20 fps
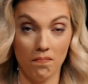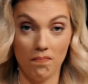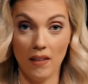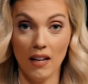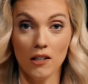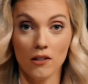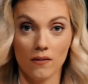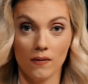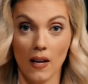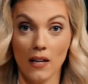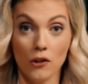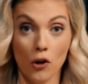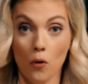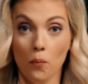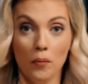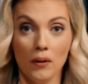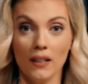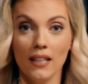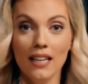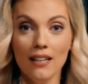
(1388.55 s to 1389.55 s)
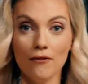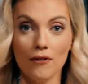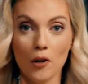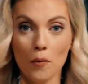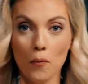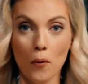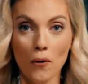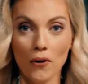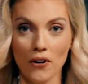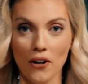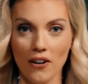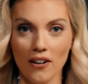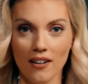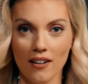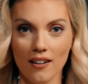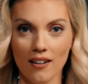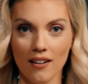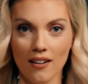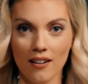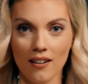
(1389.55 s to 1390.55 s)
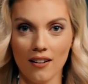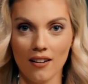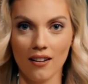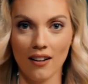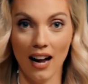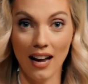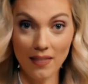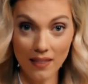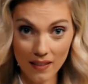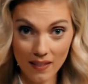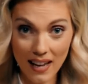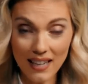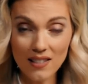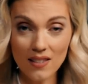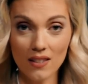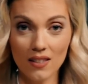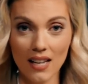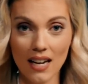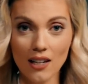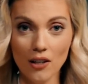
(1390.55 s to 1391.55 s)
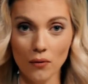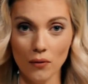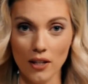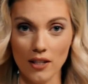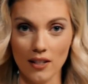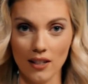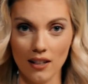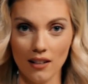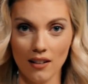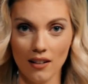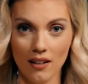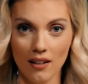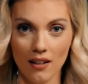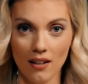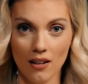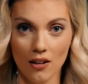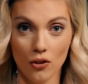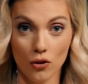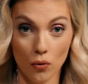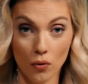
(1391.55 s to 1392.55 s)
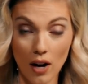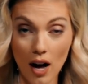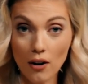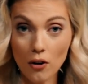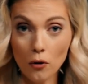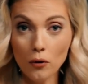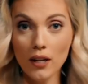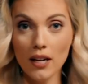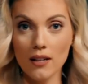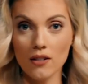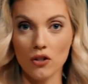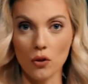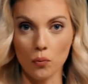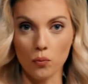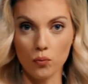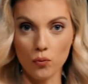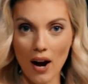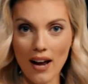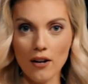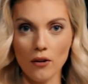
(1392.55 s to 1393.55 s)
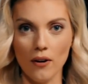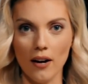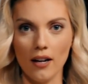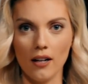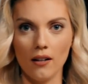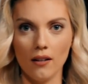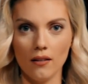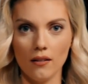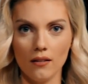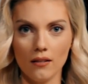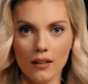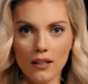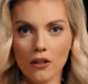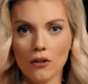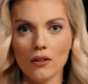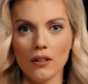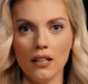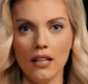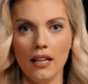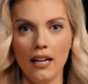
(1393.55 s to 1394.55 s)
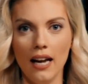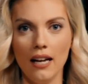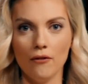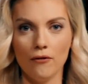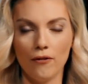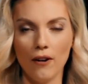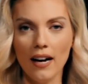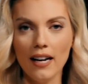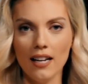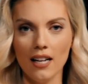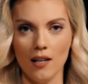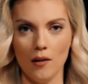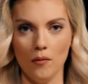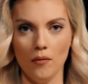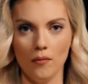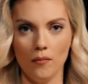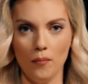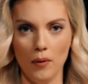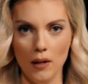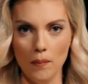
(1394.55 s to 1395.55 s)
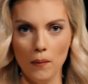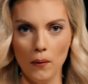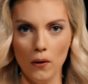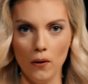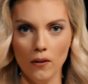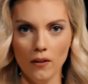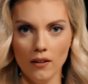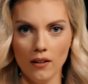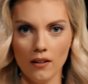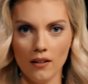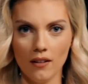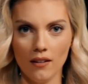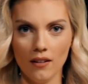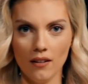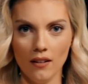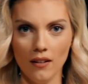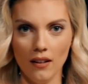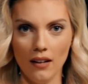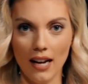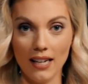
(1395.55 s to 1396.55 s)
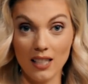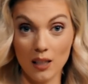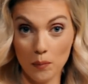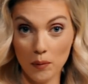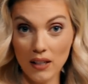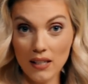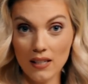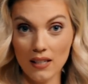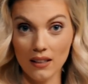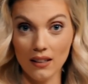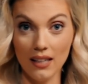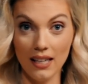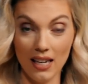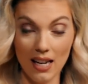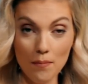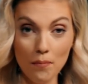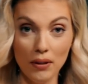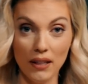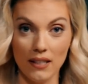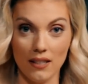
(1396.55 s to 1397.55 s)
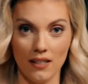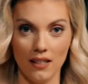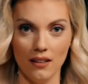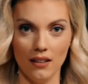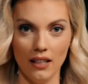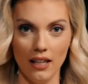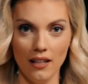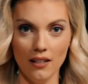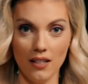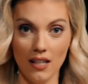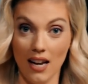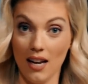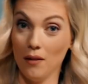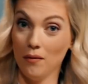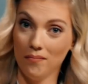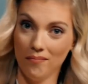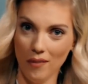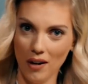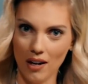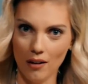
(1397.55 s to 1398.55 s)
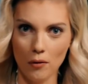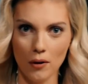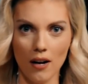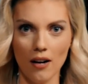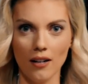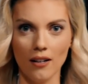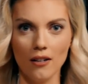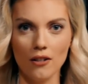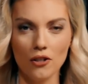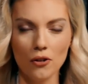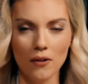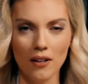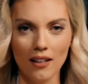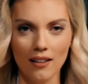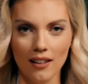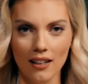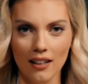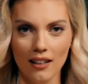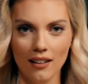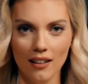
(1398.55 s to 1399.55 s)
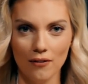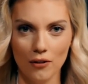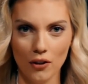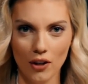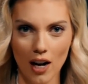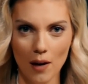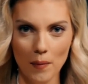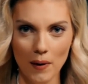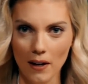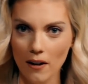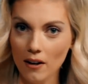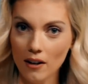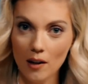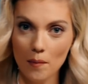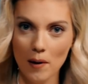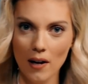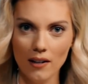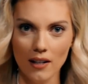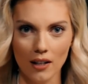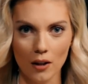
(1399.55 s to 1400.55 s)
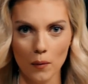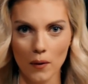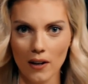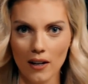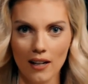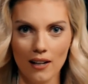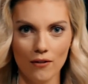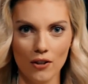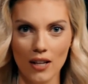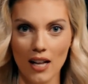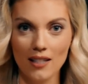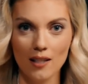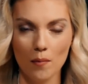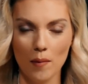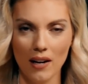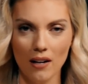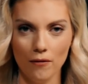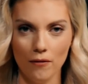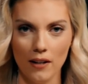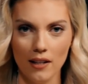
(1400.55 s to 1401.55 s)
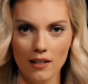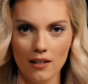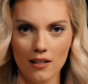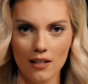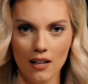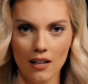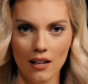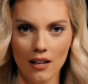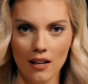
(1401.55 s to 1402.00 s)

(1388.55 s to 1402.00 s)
They, they don't believe in a border. And that's the second reason. So not only is the rhetoric literally inviting people explicitly and implicitly saying, well, we're not going to do anything. If you come here, come on here. We're going to give you lots of benefits.